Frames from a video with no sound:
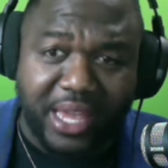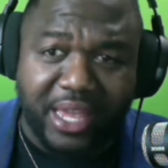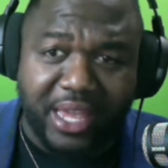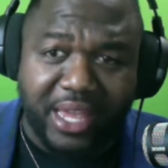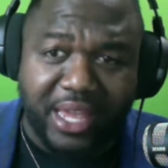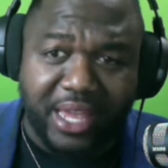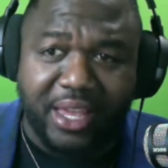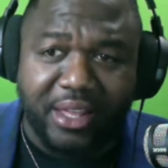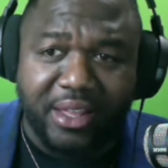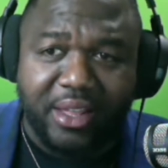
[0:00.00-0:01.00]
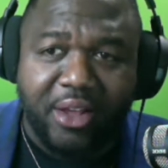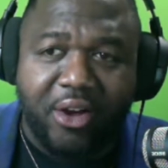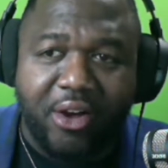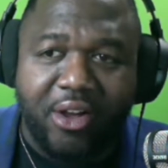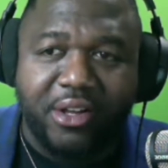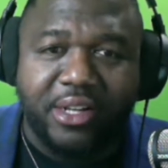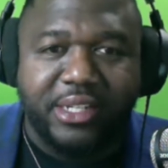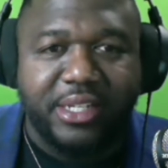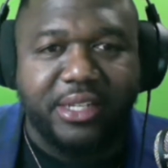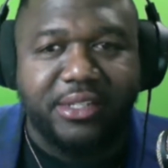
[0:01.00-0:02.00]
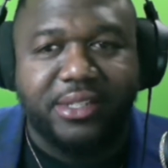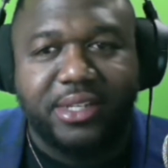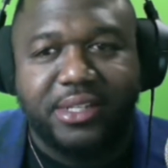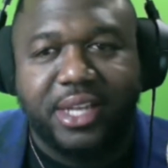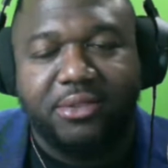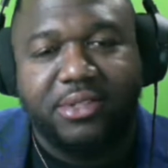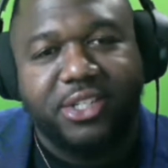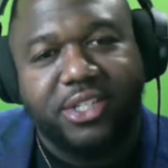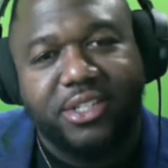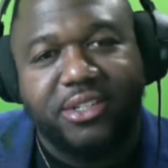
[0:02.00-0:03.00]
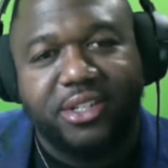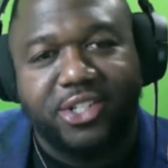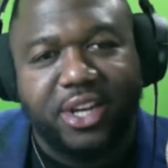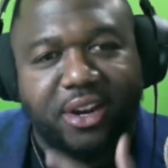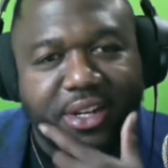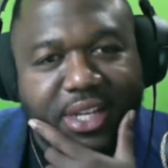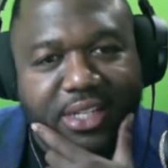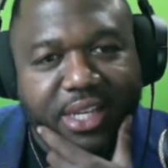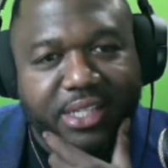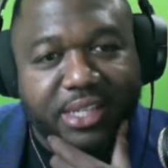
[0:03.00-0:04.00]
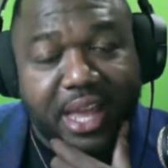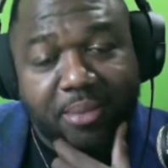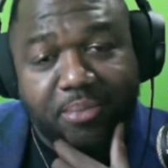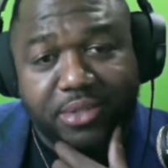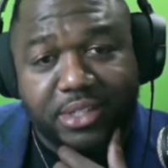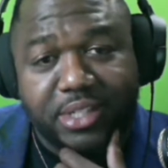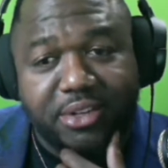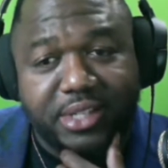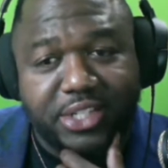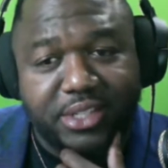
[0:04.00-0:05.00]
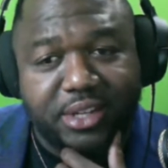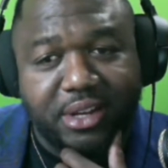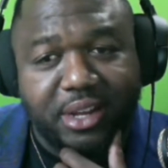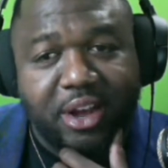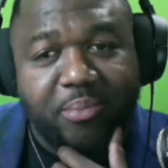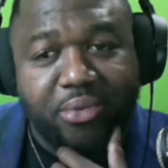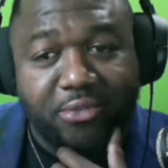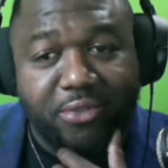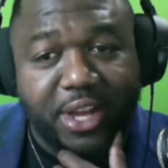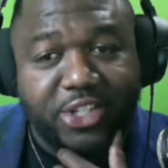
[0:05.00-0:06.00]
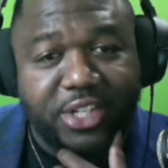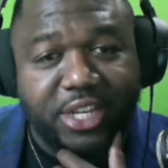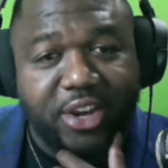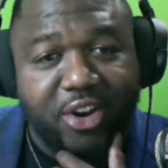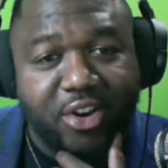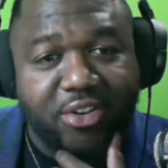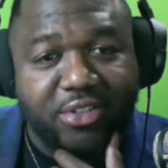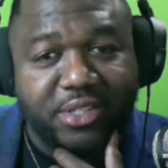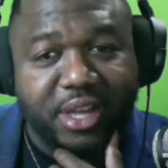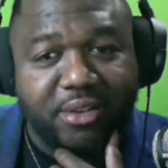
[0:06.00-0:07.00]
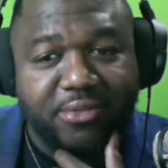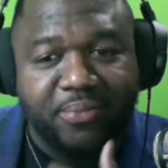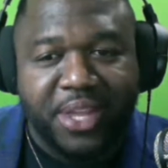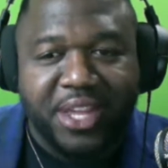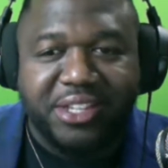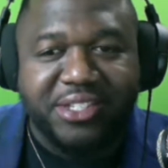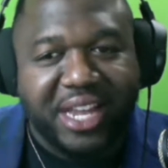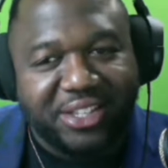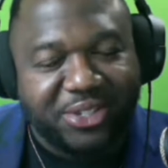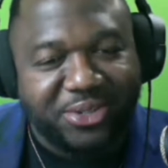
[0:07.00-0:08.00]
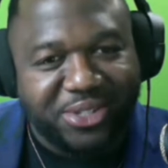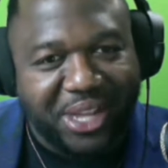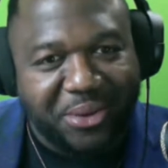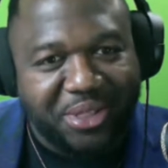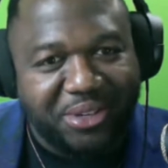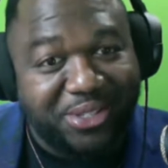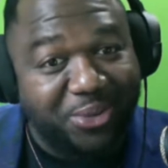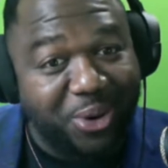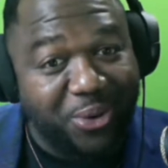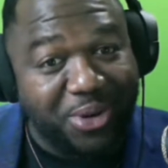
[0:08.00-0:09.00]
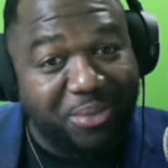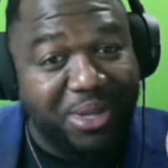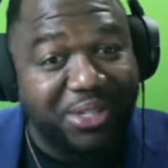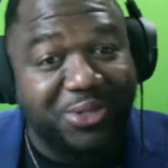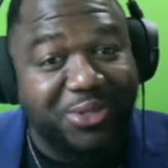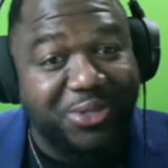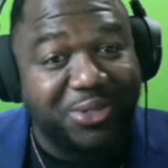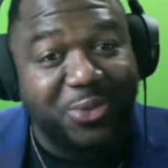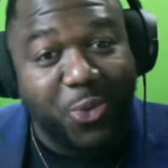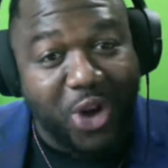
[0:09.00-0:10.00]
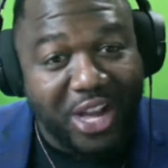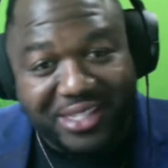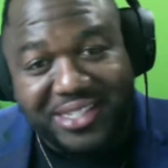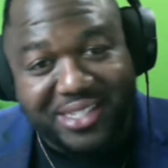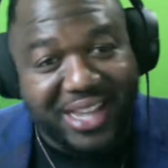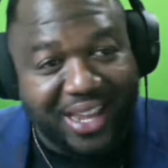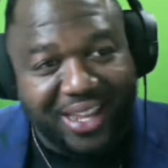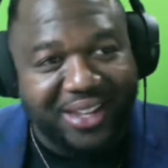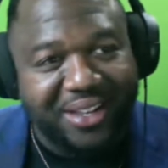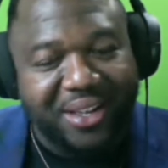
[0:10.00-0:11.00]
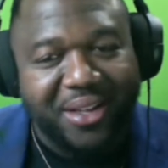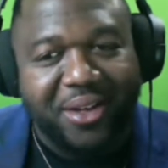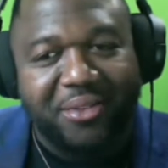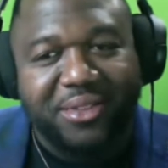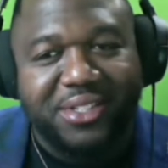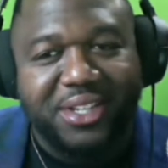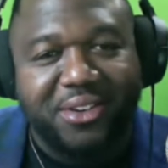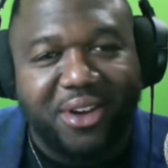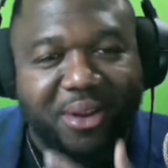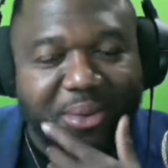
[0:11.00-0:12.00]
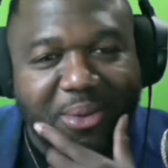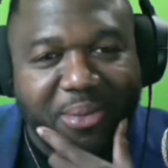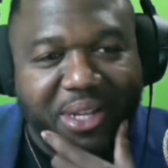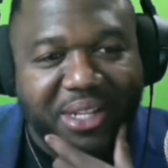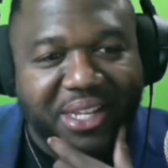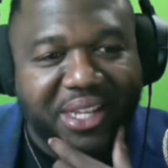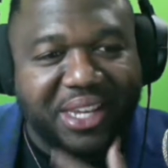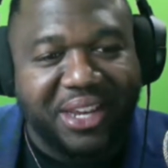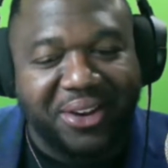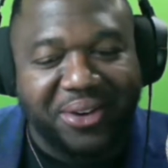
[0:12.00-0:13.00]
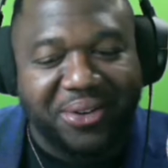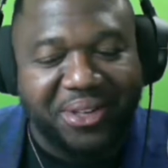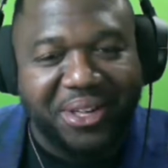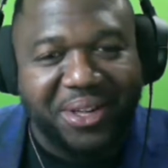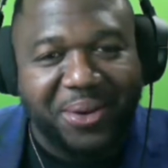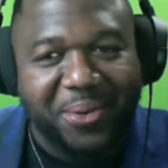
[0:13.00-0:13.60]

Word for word: on these discounts that she's going to share and these examples and scenarios that she's done professionally herself. Stay tuned. Stay with us. You won't want to miss one second of this incredible woman. Here we